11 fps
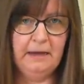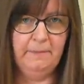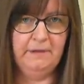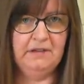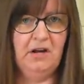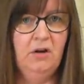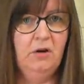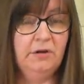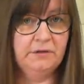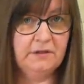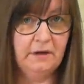and there's a
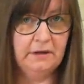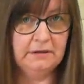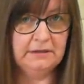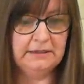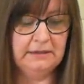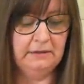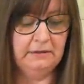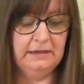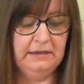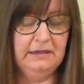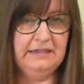lot of science
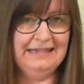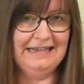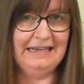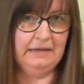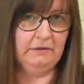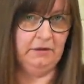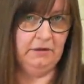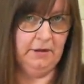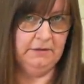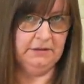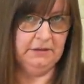in this ink that
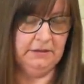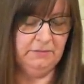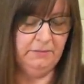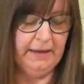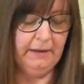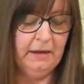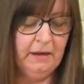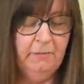goes into this pen,